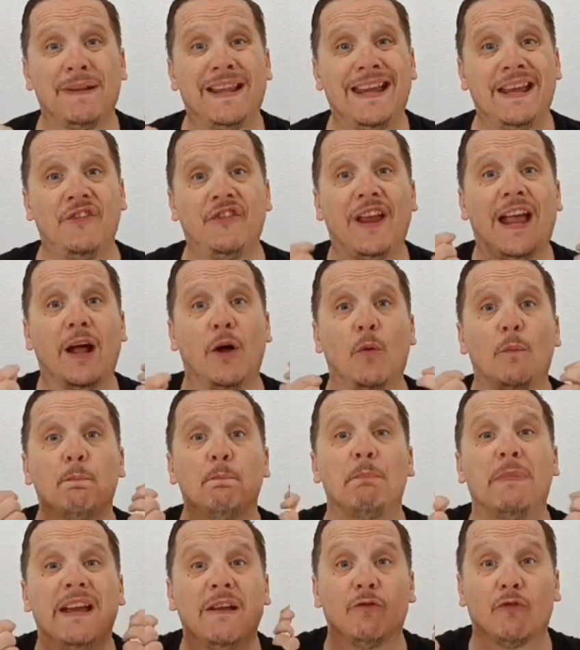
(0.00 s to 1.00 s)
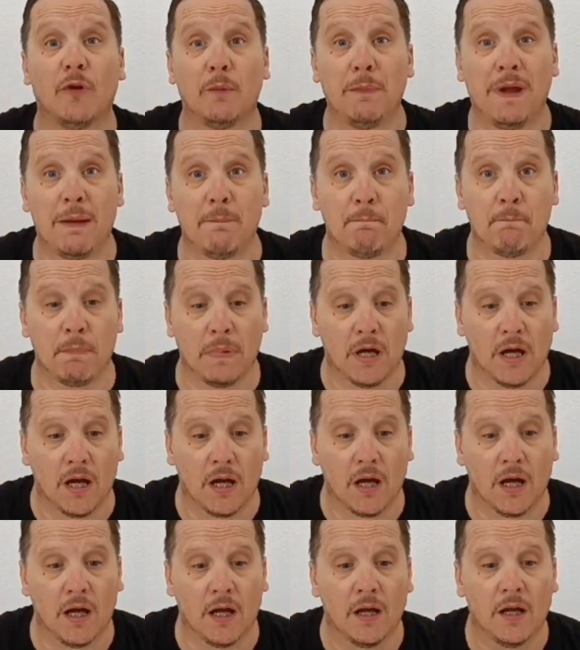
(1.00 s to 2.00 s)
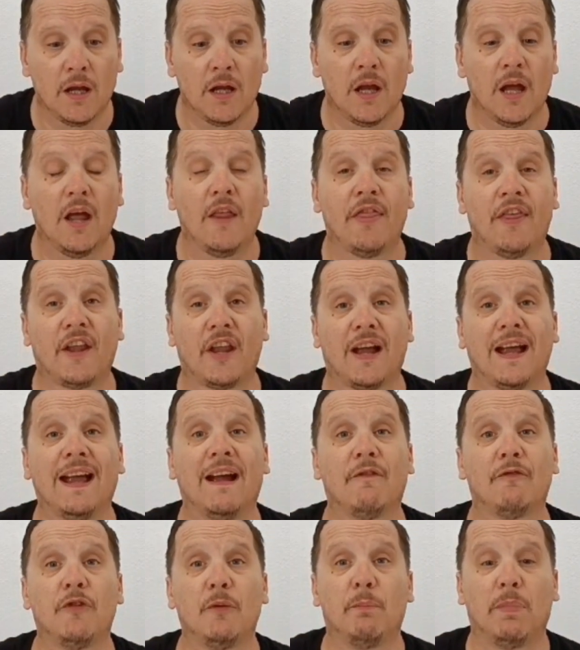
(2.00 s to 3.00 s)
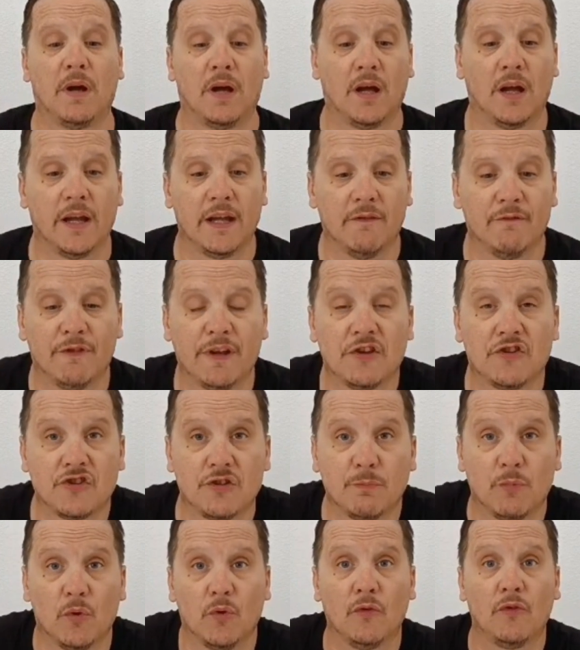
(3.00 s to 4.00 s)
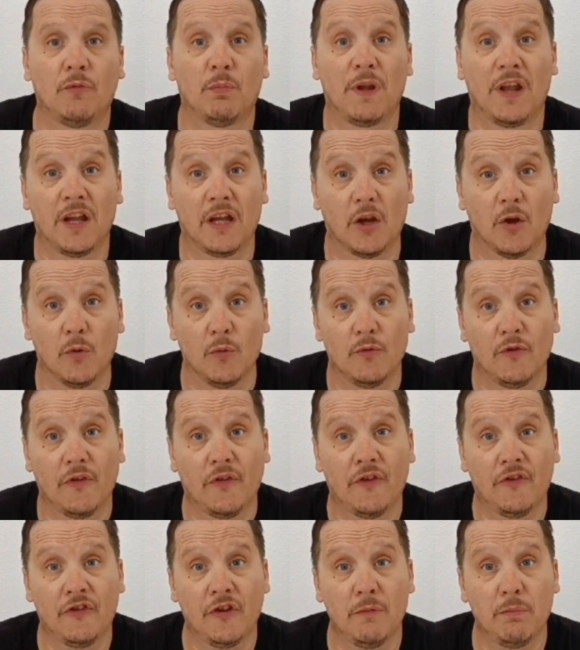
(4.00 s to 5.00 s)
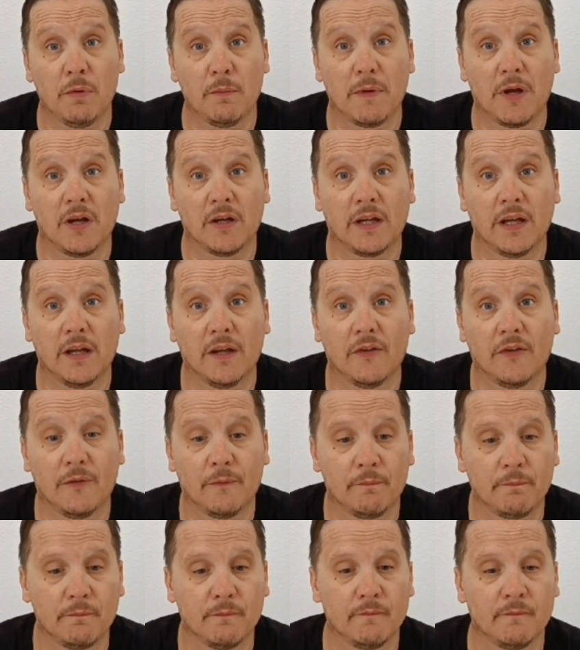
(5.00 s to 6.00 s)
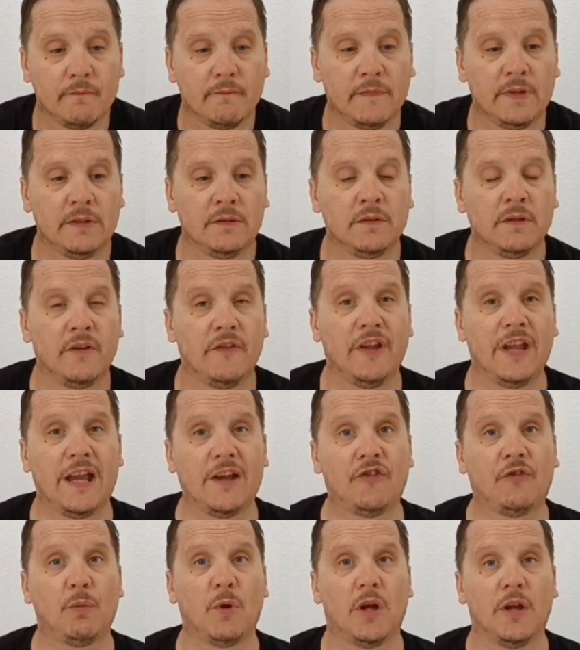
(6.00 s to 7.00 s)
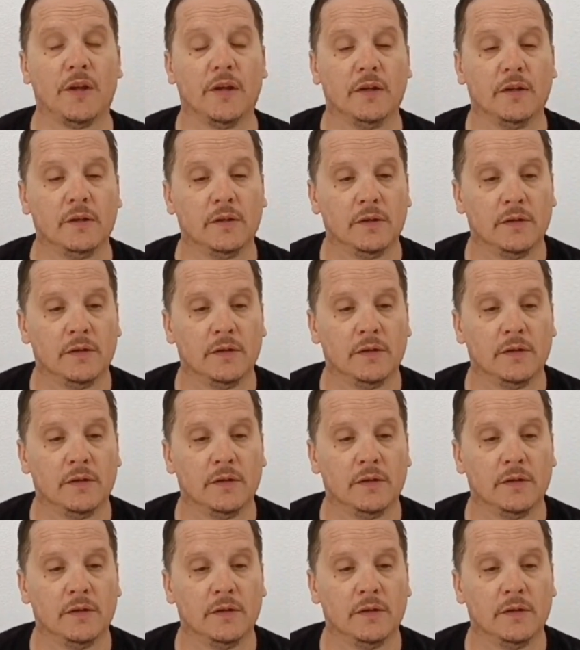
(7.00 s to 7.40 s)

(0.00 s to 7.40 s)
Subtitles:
Please help me remember that I have to buy vegetables when I go to the supermarket. The next one.